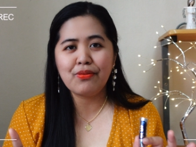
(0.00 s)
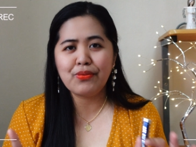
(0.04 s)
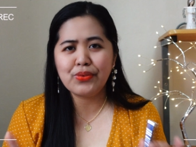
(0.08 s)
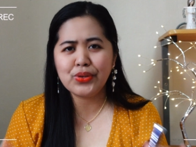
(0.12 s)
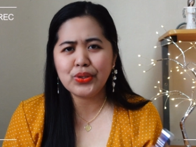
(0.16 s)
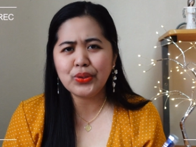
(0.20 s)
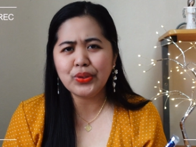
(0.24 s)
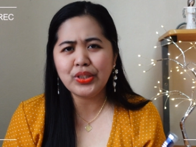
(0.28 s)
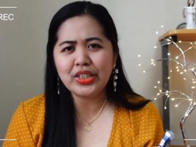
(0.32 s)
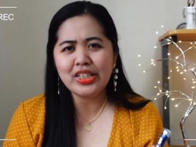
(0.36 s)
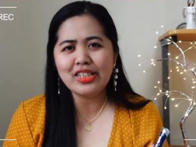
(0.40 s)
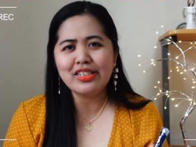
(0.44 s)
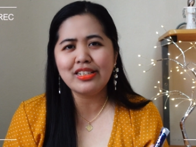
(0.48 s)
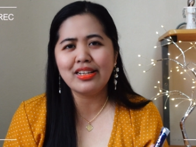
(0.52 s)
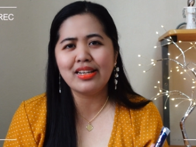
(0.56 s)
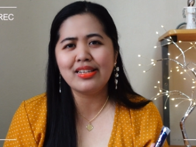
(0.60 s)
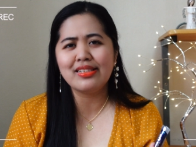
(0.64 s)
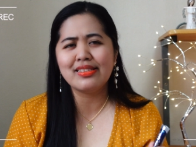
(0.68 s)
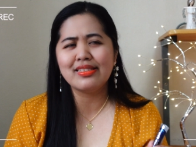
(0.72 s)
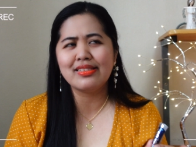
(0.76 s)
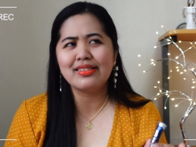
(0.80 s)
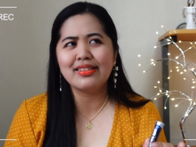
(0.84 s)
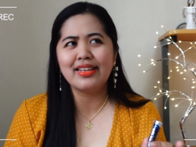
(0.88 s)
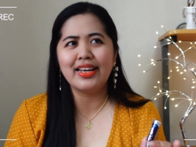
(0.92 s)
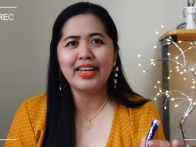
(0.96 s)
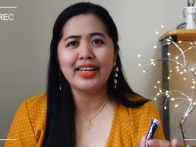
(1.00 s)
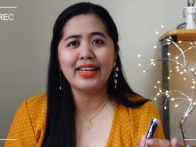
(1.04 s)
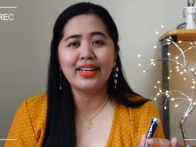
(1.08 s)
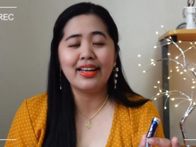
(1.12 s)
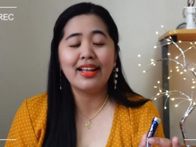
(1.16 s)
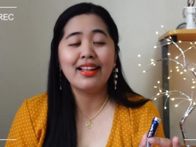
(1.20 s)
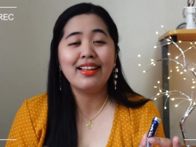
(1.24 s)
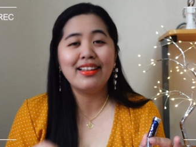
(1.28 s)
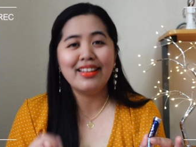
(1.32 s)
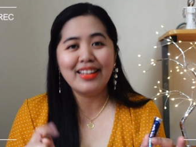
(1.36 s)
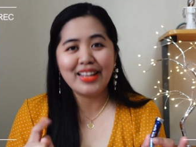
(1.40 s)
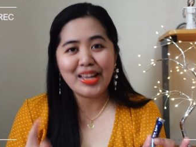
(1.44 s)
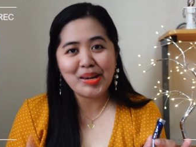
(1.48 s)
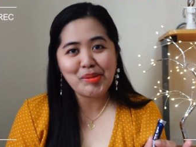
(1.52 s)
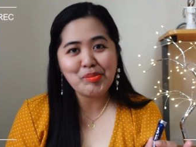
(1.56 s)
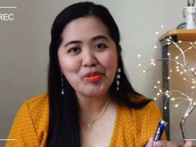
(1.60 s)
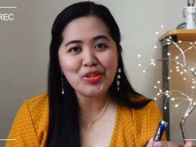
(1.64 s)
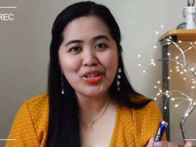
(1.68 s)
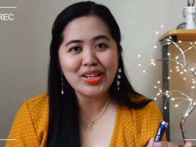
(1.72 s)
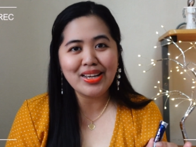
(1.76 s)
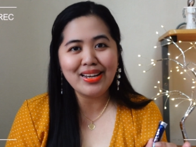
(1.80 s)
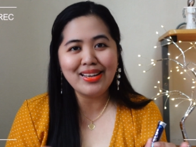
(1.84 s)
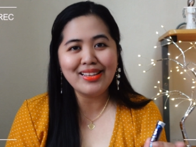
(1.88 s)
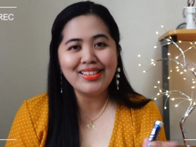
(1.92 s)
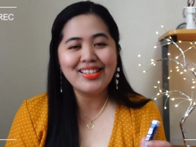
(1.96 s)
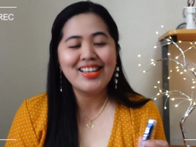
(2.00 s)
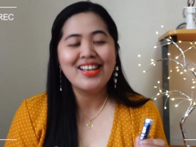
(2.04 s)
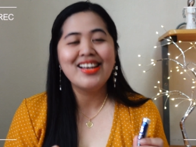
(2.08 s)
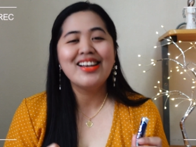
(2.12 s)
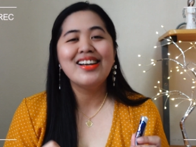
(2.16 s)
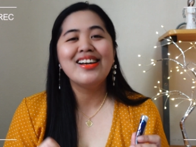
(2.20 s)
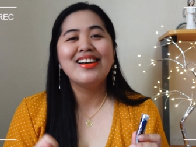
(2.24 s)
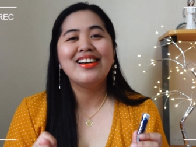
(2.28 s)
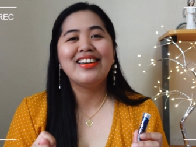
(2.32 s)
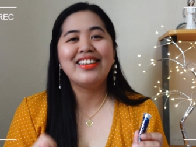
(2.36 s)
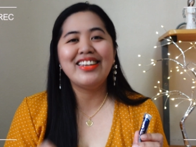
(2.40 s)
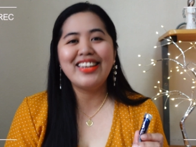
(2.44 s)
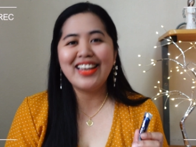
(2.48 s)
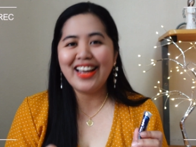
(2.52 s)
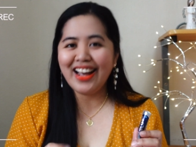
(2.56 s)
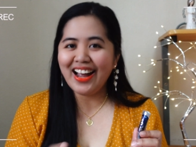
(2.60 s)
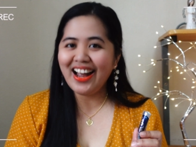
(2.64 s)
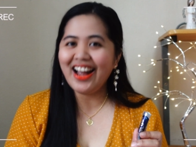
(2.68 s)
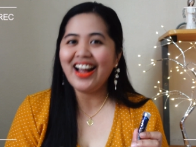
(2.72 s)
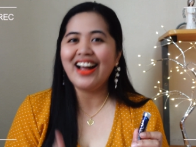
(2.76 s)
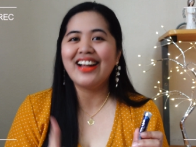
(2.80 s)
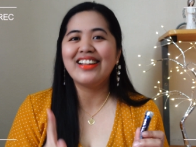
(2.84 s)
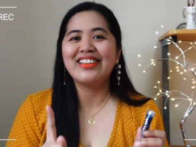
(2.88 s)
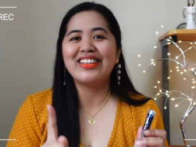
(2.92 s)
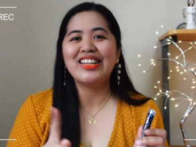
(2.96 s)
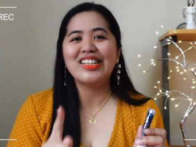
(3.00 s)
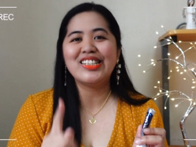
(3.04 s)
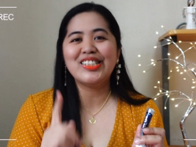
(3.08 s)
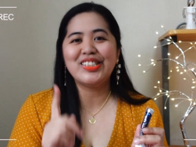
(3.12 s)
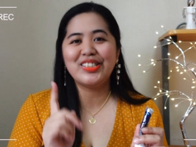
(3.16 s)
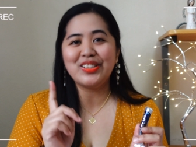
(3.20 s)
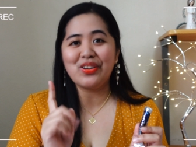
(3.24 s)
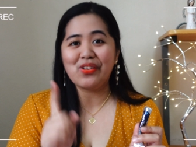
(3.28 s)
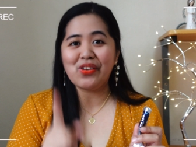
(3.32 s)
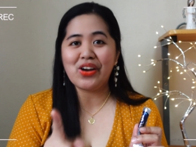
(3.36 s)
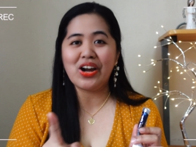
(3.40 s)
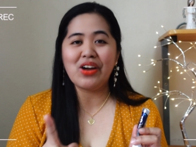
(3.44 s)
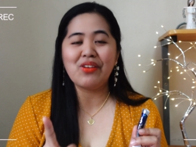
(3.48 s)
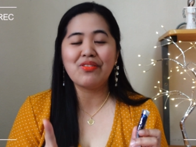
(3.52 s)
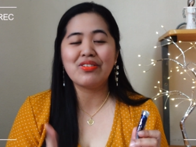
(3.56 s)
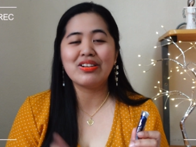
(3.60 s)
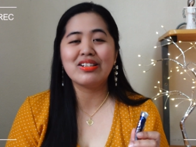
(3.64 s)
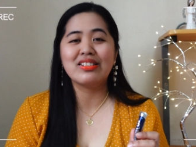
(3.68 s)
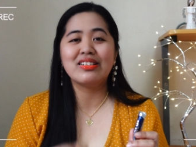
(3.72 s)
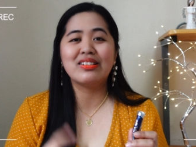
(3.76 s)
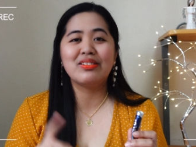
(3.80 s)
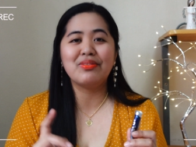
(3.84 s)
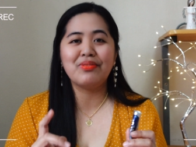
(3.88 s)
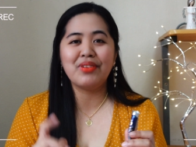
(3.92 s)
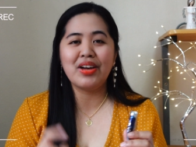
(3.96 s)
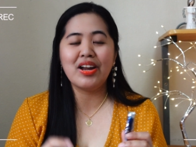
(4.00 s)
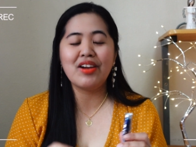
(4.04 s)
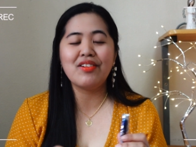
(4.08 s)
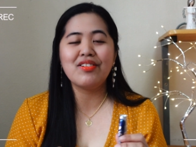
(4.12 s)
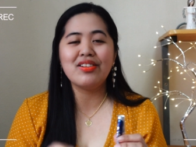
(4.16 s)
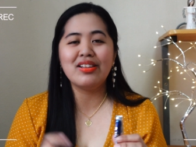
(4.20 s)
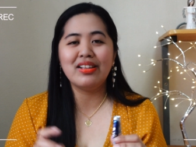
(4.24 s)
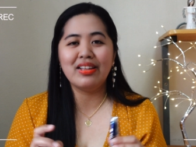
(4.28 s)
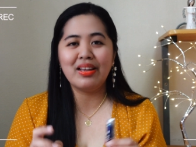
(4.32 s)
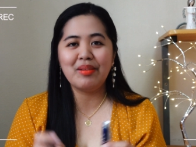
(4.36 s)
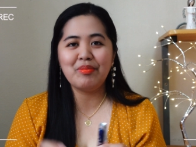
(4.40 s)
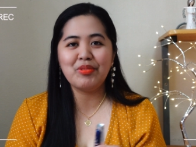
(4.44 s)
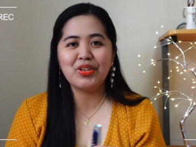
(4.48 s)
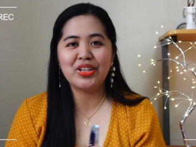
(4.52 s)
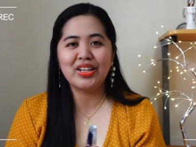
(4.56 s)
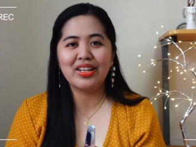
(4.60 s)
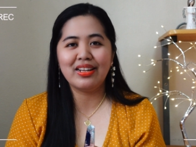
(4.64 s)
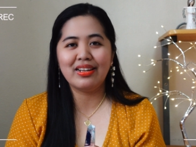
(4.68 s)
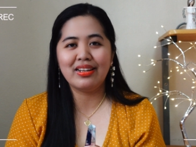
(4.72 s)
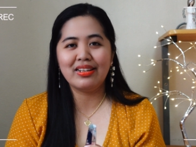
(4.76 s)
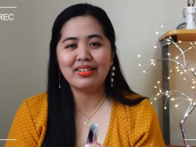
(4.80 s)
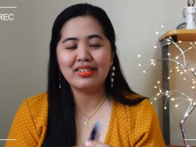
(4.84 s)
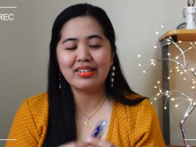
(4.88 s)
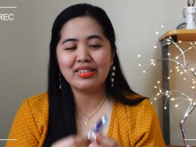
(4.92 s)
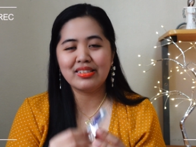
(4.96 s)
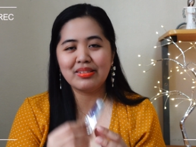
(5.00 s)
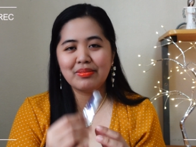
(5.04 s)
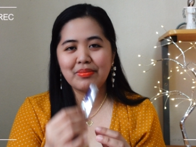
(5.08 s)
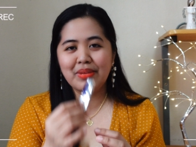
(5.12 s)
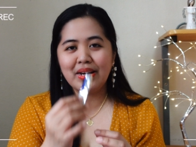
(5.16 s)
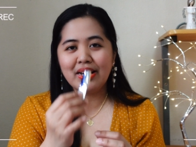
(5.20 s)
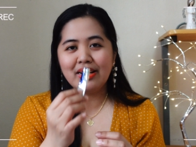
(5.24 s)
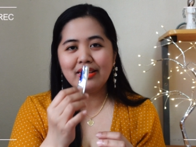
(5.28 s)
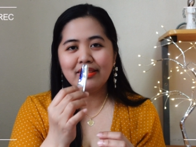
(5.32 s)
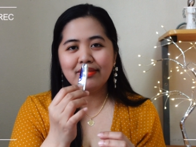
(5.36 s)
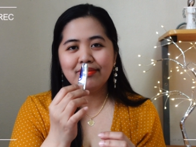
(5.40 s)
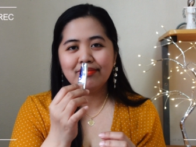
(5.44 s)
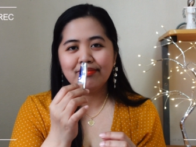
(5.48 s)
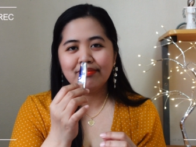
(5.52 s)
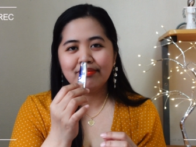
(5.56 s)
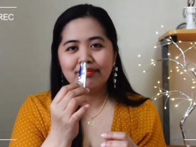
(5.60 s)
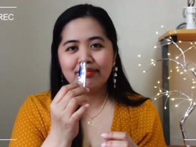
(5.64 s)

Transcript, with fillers: fruity taste like a lemonade. Yeah, that's the right word. It's very lemonade, and the smell,